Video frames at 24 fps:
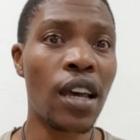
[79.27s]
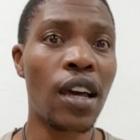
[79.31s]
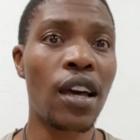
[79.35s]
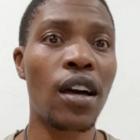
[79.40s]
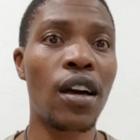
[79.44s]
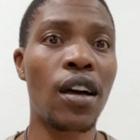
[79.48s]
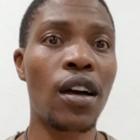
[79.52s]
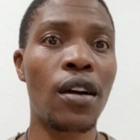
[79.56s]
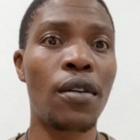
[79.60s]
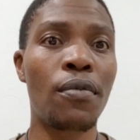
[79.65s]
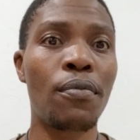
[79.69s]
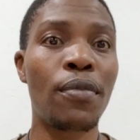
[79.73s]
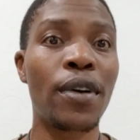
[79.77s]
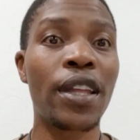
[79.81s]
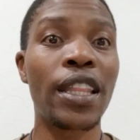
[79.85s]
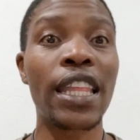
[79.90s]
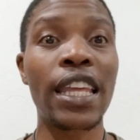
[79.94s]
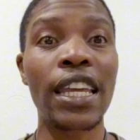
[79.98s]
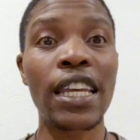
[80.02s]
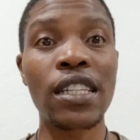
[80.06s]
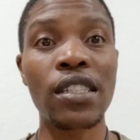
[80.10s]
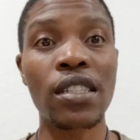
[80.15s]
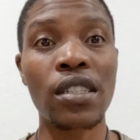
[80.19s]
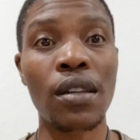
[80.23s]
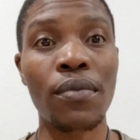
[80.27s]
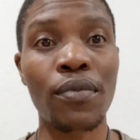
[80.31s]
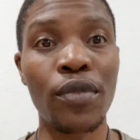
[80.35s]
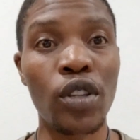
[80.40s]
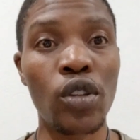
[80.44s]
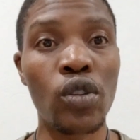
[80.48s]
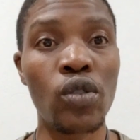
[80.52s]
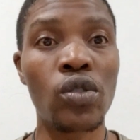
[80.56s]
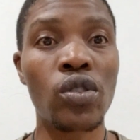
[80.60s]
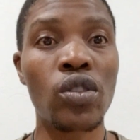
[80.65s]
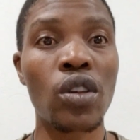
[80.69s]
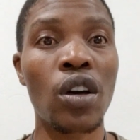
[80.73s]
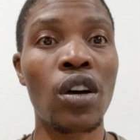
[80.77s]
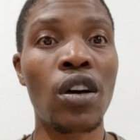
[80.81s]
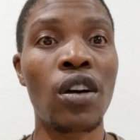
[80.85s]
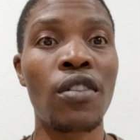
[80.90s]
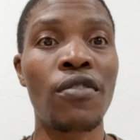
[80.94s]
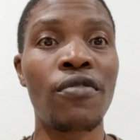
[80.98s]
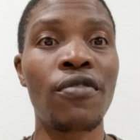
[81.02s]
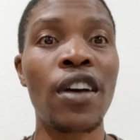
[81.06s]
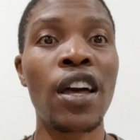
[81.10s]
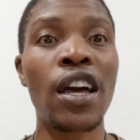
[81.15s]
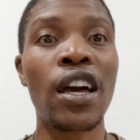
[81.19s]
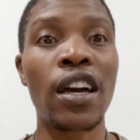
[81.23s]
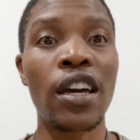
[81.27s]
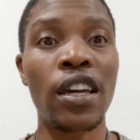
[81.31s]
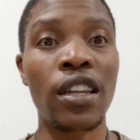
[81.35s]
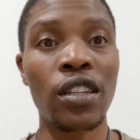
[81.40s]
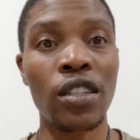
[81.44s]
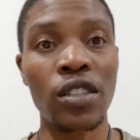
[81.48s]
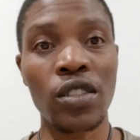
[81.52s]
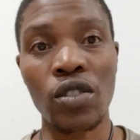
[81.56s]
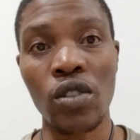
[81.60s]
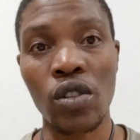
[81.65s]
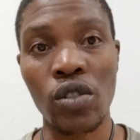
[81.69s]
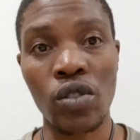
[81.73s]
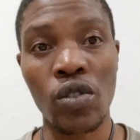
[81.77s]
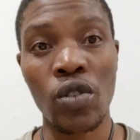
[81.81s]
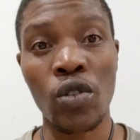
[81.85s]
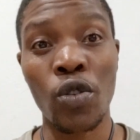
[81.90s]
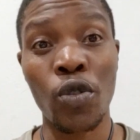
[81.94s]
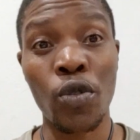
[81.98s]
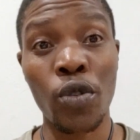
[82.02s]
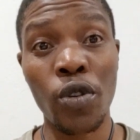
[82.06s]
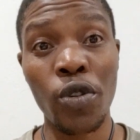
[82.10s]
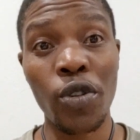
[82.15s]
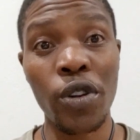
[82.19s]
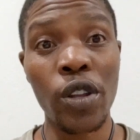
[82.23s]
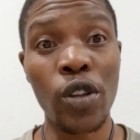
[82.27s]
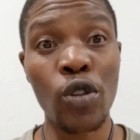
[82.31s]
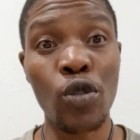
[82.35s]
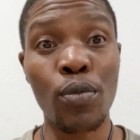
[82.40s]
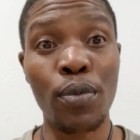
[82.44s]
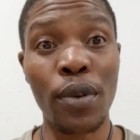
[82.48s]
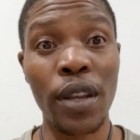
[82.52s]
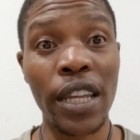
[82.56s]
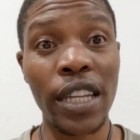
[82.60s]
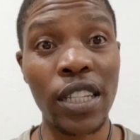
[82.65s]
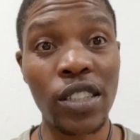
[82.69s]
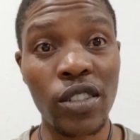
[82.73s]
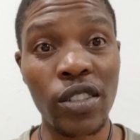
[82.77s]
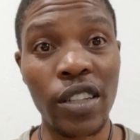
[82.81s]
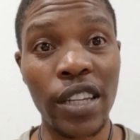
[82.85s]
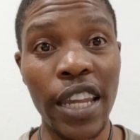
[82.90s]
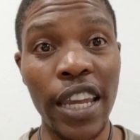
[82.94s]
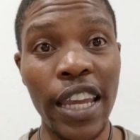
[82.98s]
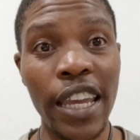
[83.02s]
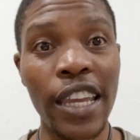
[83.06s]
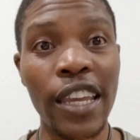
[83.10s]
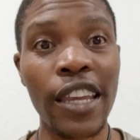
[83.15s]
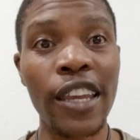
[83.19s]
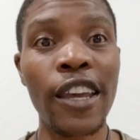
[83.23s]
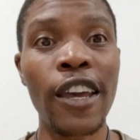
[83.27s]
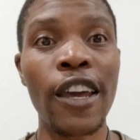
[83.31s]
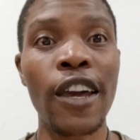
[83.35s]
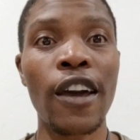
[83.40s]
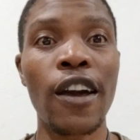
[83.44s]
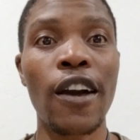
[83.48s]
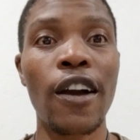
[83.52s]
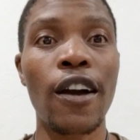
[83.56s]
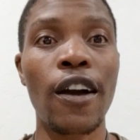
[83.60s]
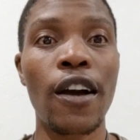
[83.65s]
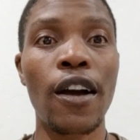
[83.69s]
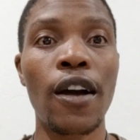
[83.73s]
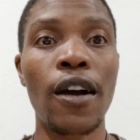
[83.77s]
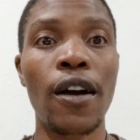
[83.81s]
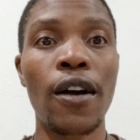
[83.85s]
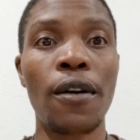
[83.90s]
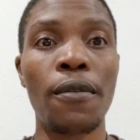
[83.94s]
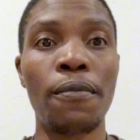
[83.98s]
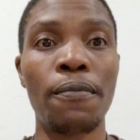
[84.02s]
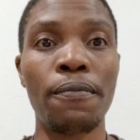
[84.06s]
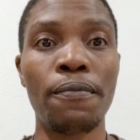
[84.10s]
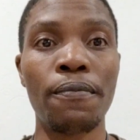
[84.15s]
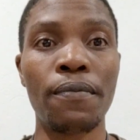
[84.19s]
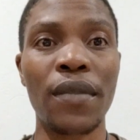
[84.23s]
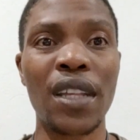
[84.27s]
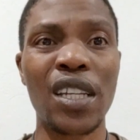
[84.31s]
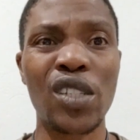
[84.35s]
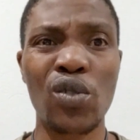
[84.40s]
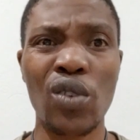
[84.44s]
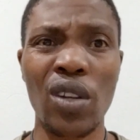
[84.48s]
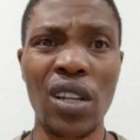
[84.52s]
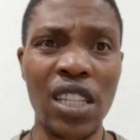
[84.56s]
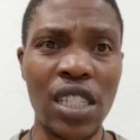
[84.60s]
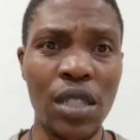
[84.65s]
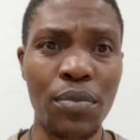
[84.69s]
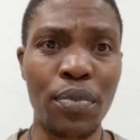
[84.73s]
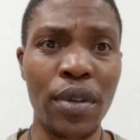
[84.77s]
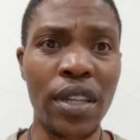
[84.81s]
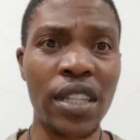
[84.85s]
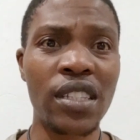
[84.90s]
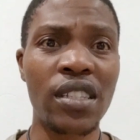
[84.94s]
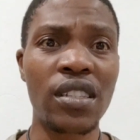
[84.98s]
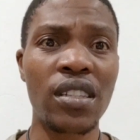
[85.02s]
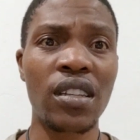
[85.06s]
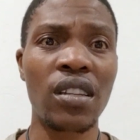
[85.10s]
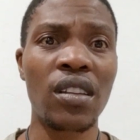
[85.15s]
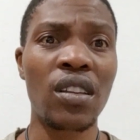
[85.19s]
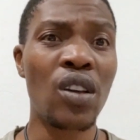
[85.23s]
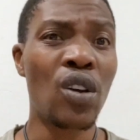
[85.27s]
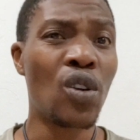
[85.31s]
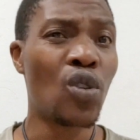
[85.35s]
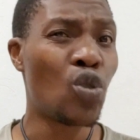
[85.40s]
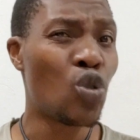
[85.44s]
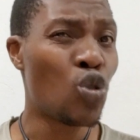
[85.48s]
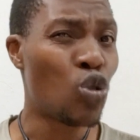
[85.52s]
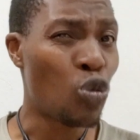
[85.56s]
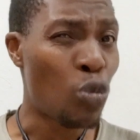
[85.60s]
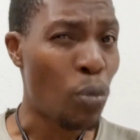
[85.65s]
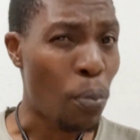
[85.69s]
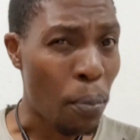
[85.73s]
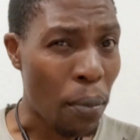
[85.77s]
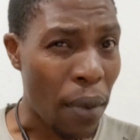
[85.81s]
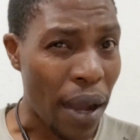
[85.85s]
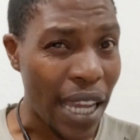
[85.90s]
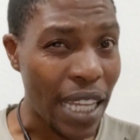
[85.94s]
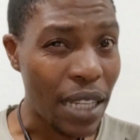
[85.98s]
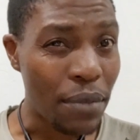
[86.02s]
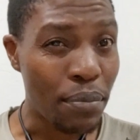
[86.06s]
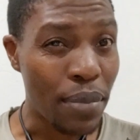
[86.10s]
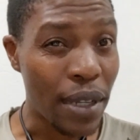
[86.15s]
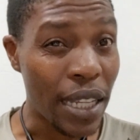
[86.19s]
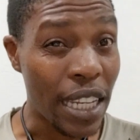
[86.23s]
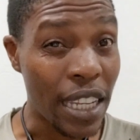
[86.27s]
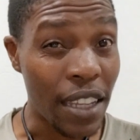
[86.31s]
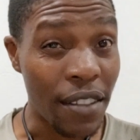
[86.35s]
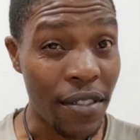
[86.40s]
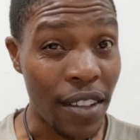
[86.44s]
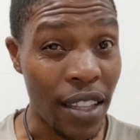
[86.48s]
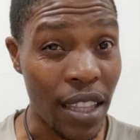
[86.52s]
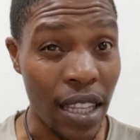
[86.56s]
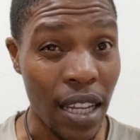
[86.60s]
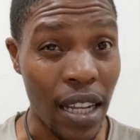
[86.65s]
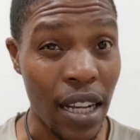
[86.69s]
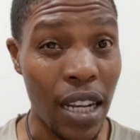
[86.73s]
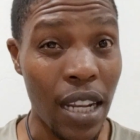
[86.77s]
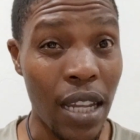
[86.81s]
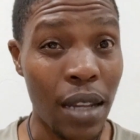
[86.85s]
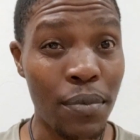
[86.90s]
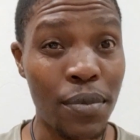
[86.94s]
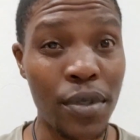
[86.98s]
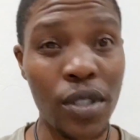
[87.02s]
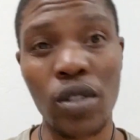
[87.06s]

But there is some news of Nestor Zururi, who played today, as well as Benson, who might be leaving the club.